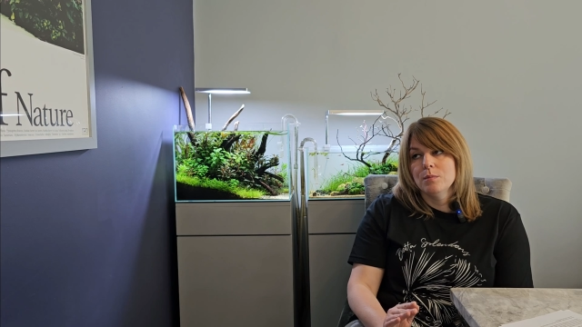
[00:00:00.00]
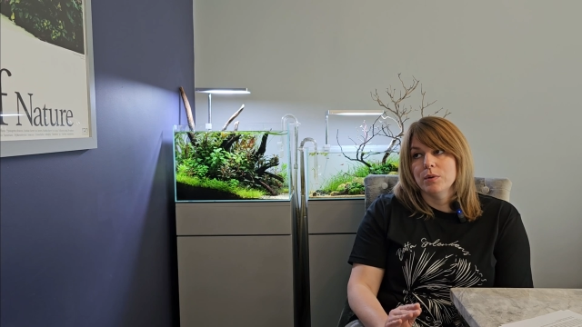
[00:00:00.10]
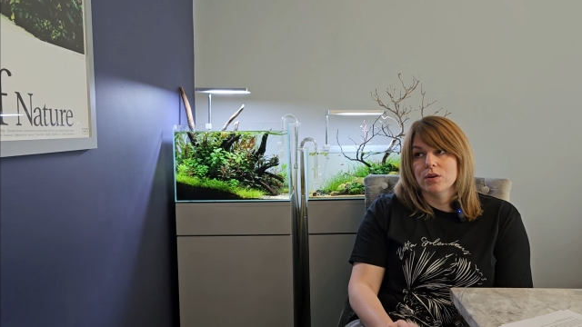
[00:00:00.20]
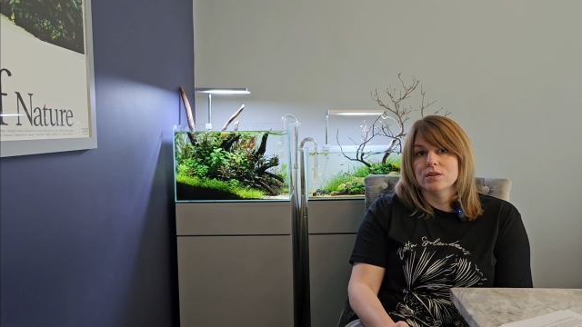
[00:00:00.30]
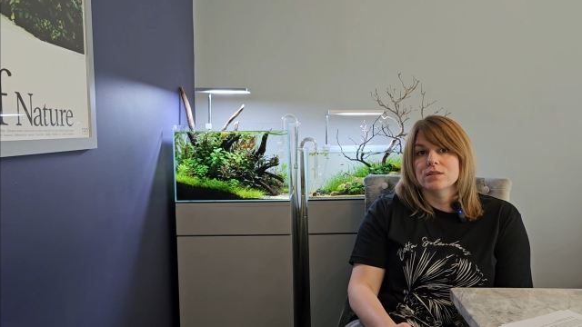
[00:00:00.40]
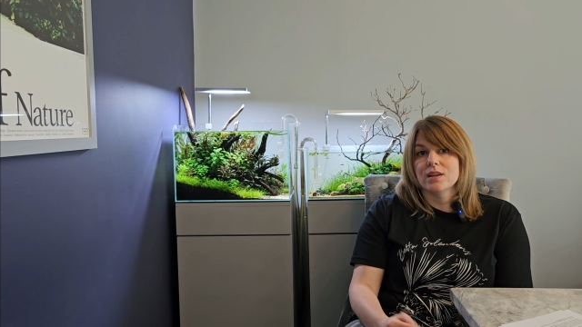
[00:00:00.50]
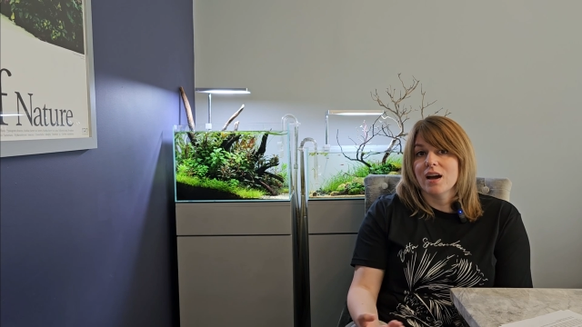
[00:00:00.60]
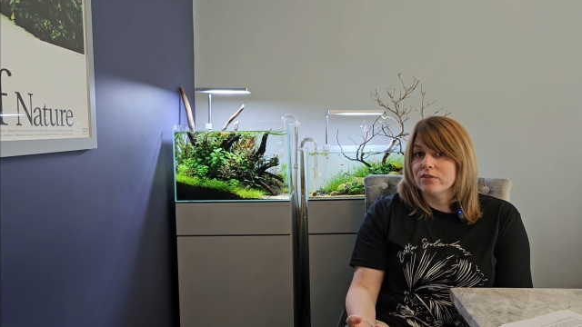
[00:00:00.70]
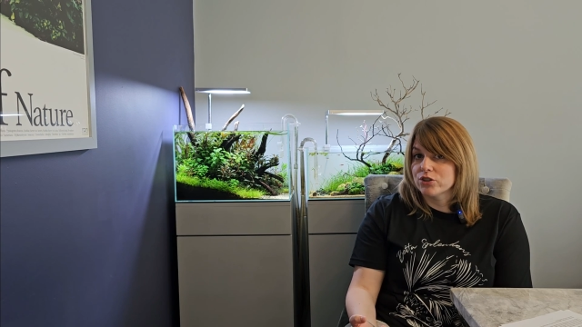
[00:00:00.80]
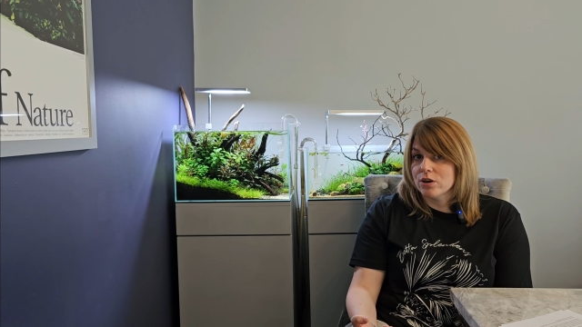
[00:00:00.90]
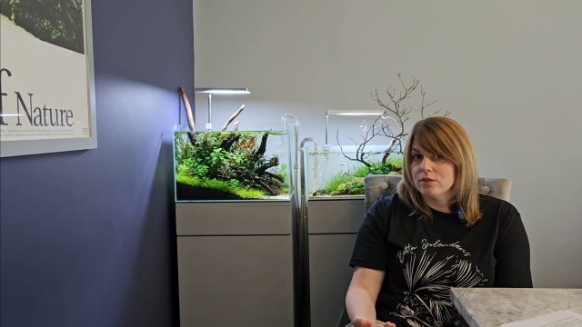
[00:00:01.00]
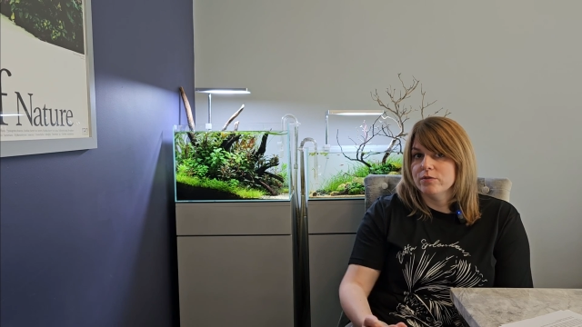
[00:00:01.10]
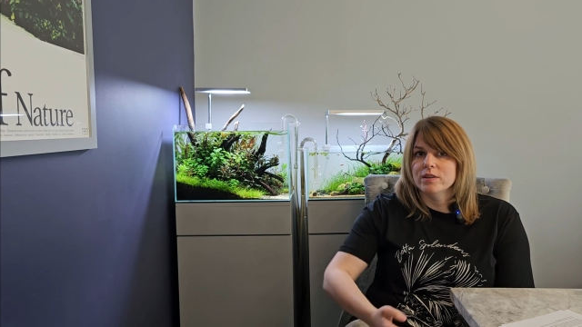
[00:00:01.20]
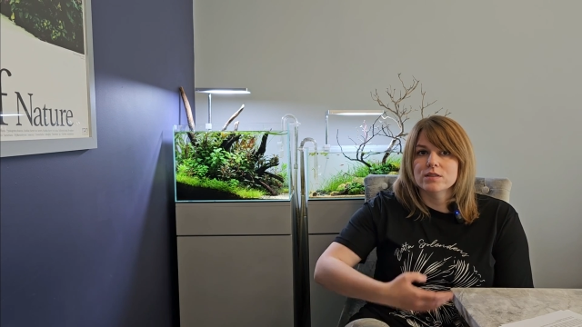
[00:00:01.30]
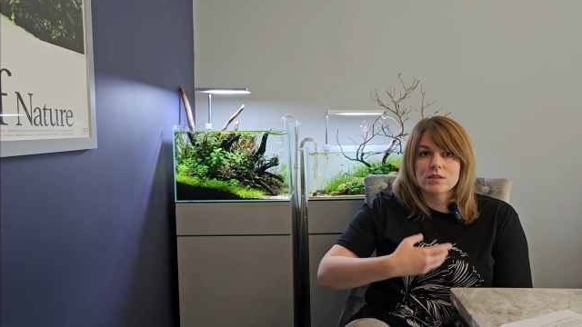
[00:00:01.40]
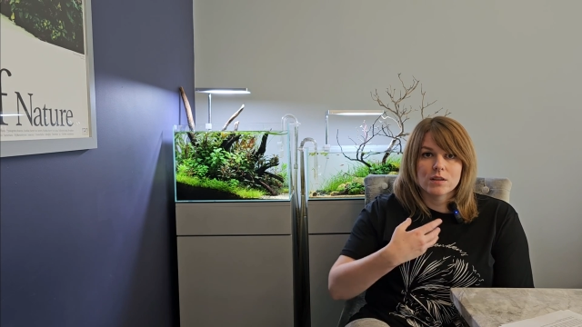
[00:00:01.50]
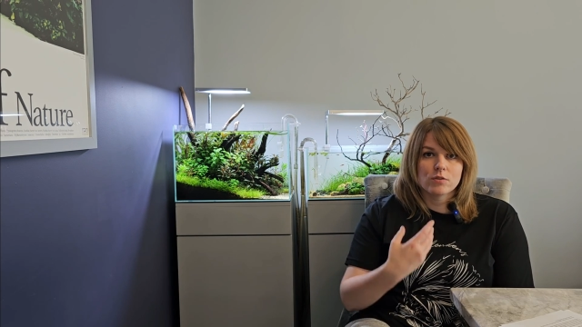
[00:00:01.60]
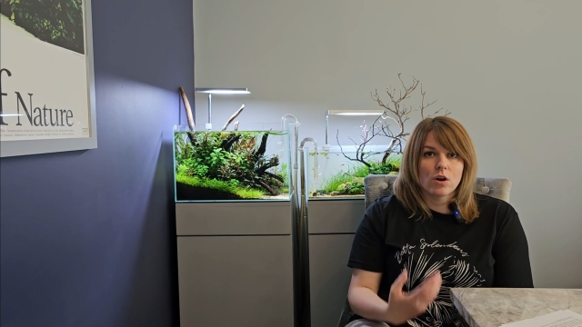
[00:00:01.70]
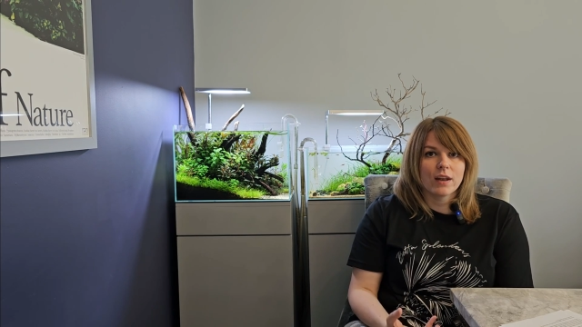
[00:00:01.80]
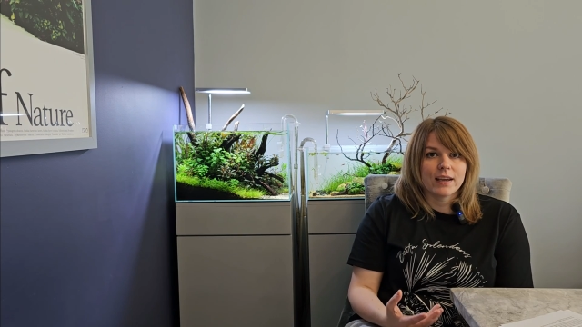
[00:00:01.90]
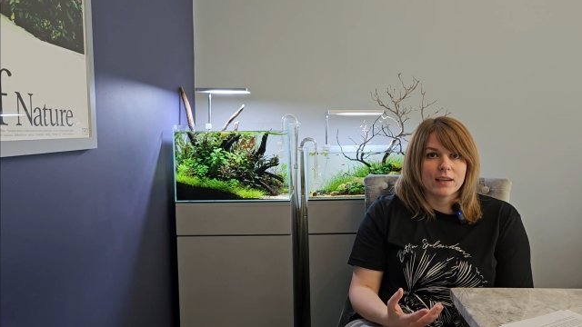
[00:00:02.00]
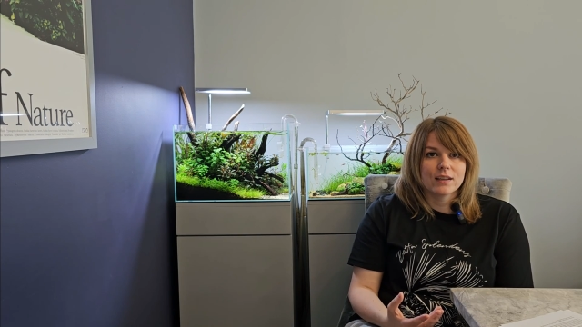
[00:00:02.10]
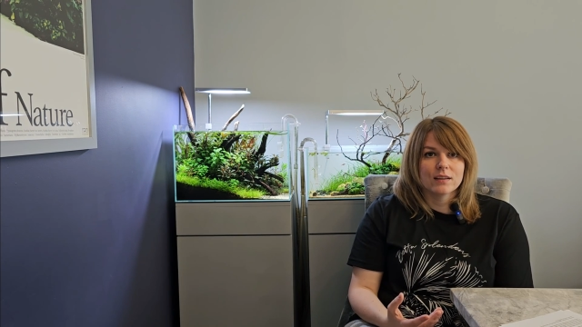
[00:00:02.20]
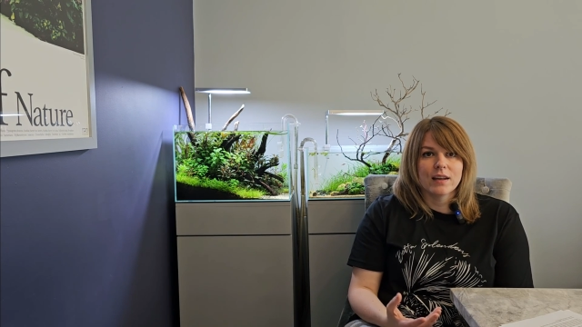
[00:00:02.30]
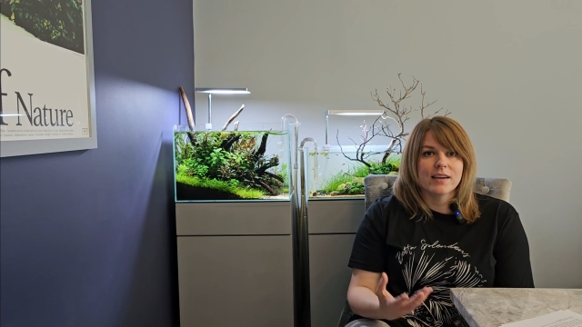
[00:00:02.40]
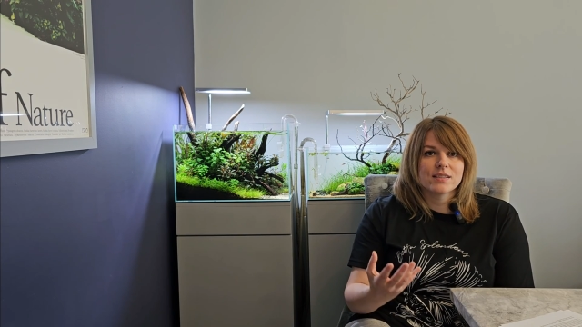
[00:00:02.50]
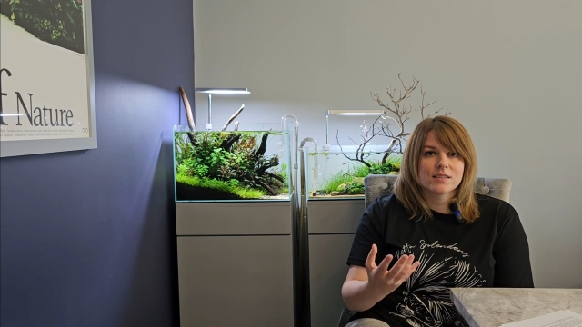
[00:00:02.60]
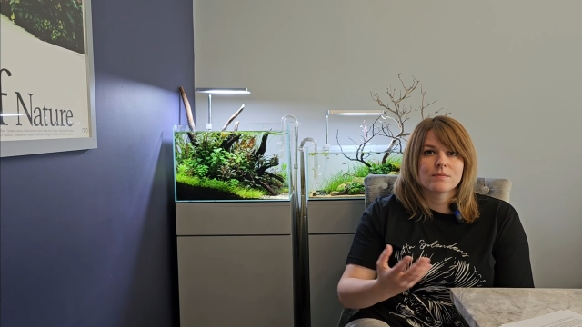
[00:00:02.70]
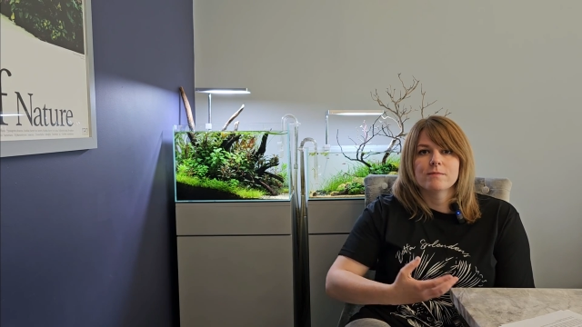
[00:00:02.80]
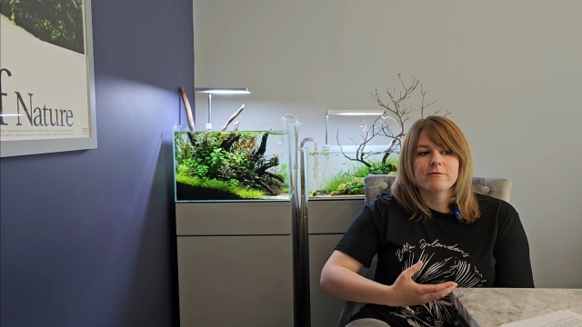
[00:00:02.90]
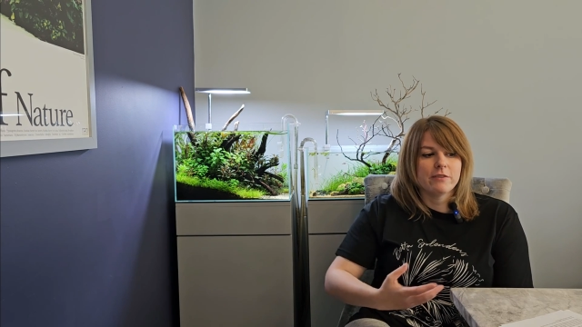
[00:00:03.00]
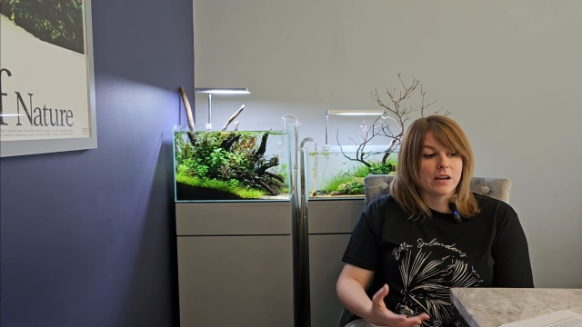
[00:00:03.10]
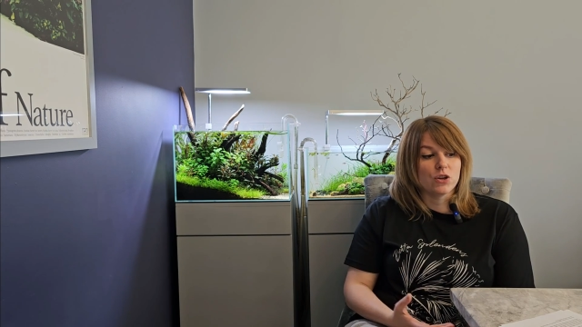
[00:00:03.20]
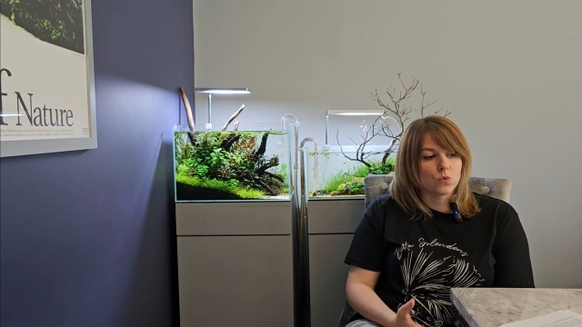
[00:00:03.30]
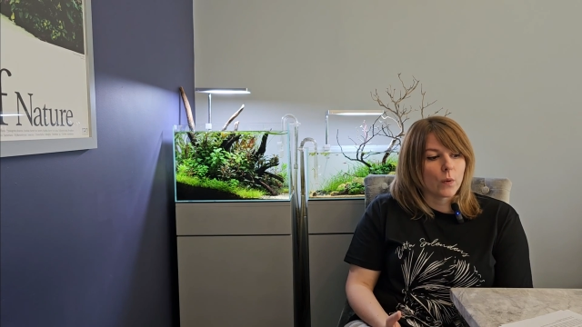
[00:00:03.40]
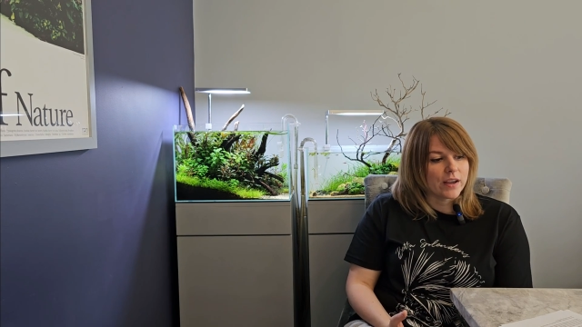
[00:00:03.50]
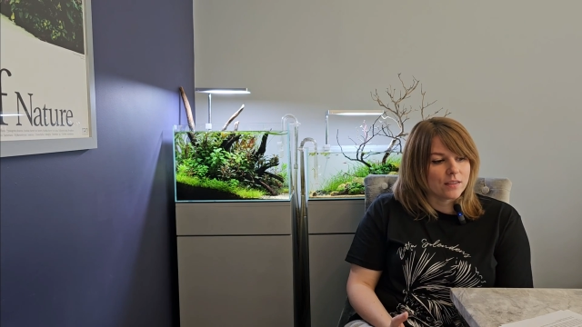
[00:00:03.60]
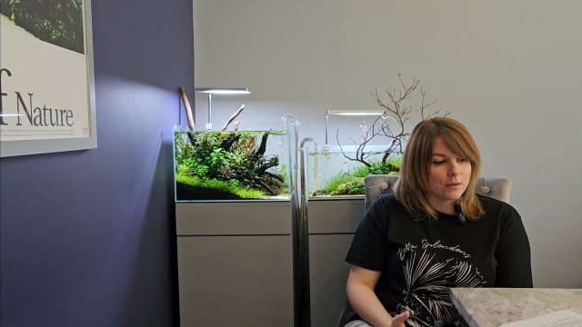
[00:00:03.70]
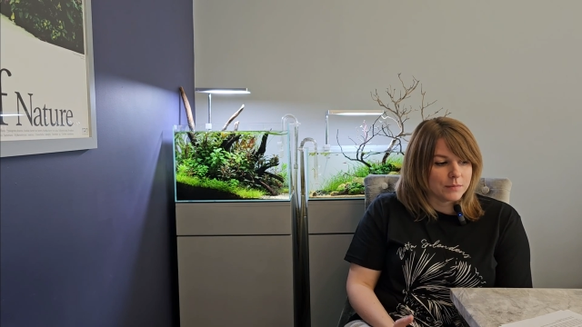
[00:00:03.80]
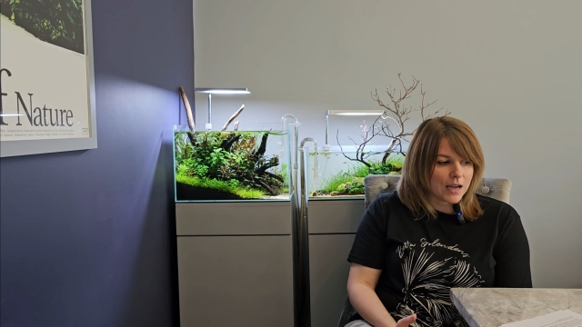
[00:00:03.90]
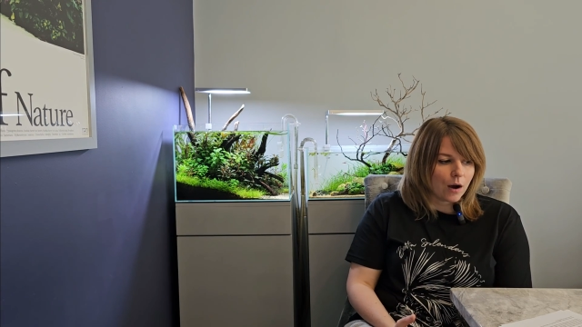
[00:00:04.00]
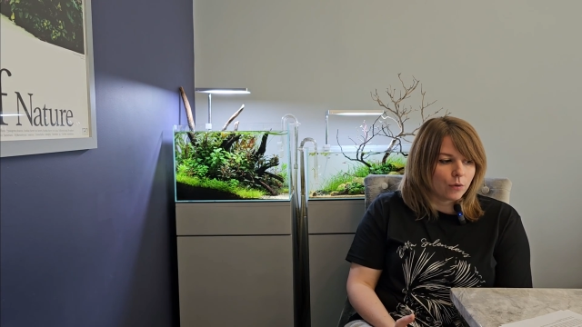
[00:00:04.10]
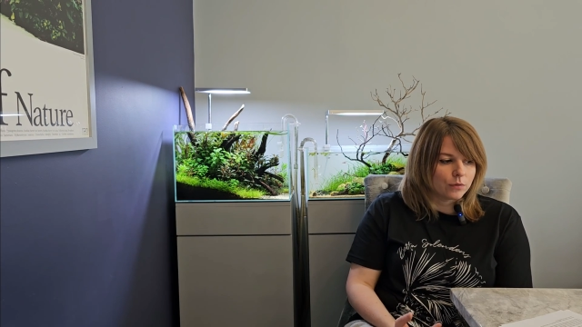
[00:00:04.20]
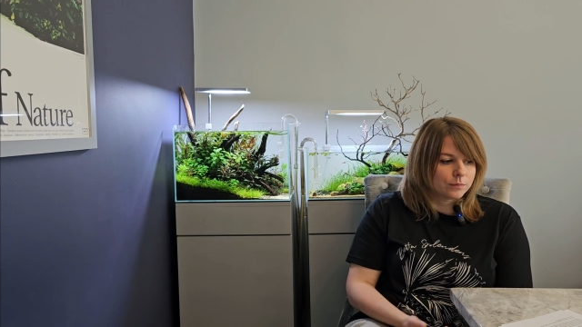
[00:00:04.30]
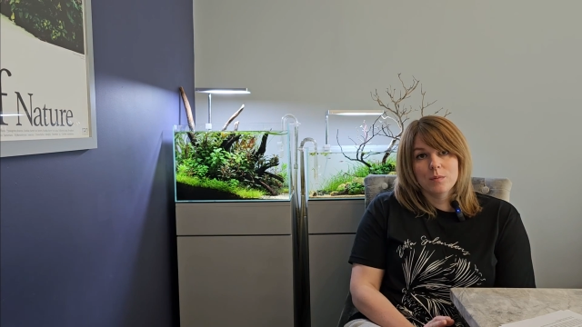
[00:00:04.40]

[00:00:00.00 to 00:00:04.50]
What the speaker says: because they have shorter fins, so they've got like less finnage weighing them down.